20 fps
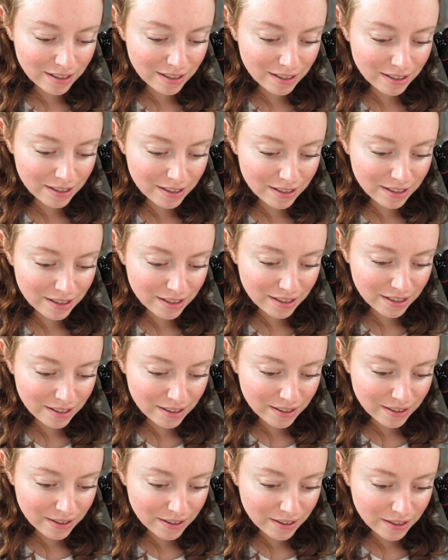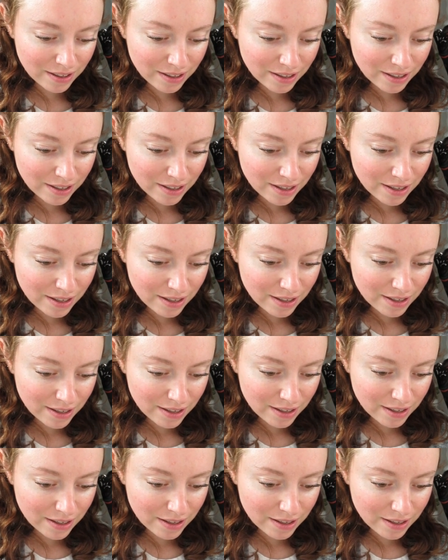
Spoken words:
(silence)